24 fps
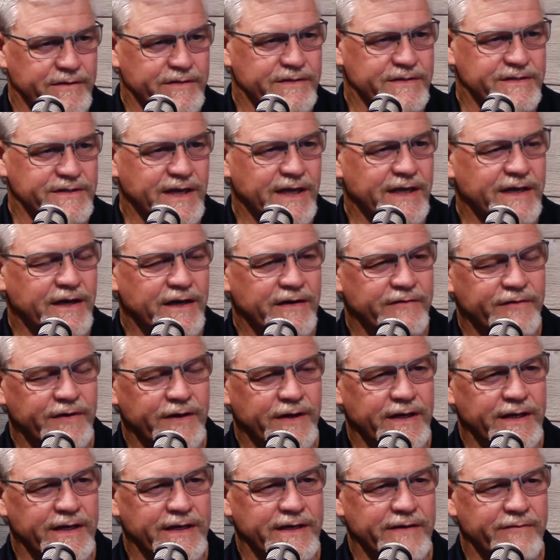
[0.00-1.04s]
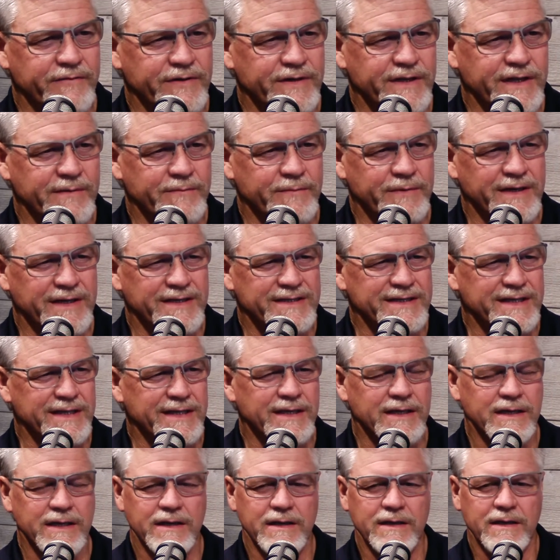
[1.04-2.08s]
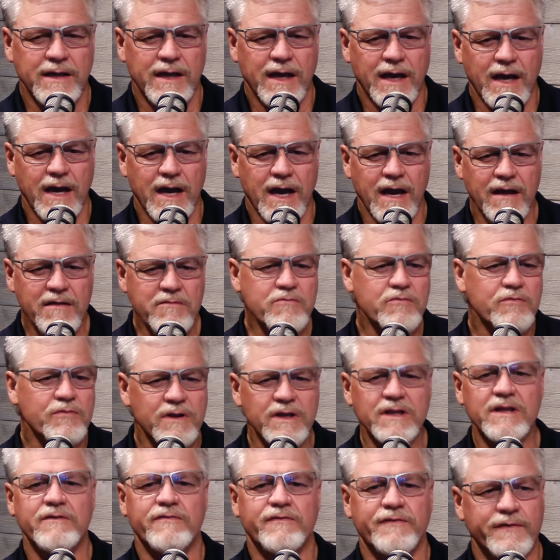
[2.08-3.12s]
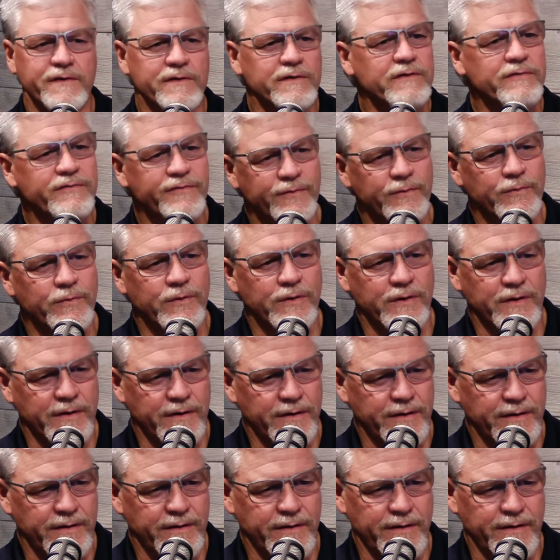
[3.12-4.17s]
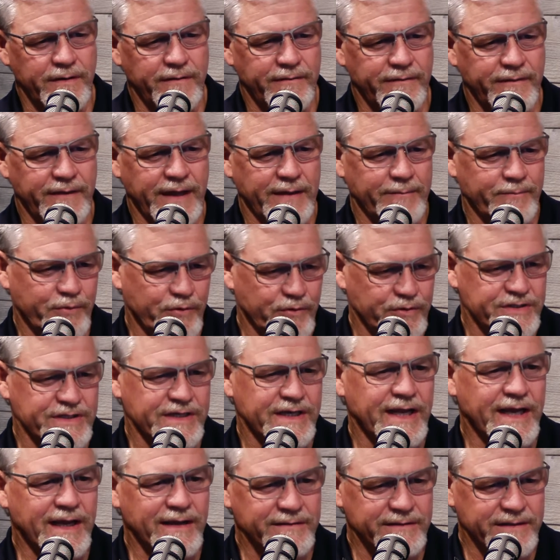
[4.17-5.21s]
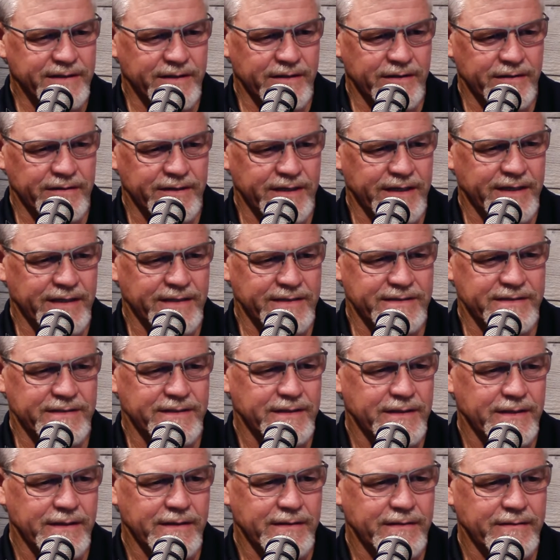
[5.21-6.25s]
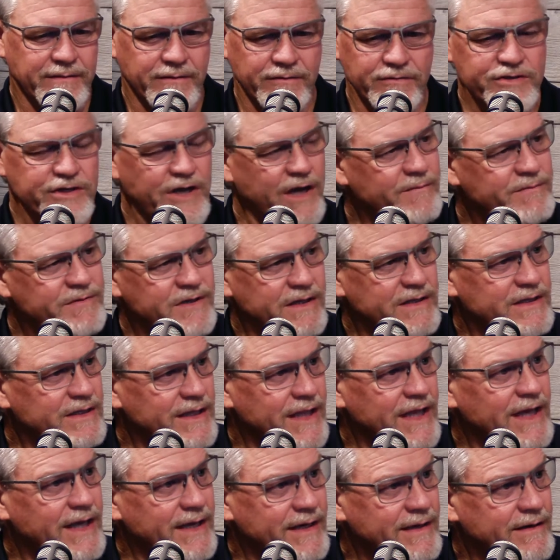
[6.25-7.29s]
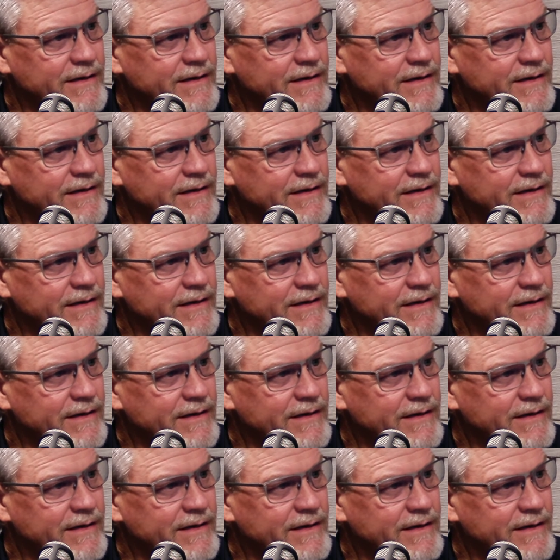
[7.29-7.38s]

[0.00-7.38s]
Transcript: to sign off on it and everything, but it's like, I really feel for that person out there that is, their job's on the line.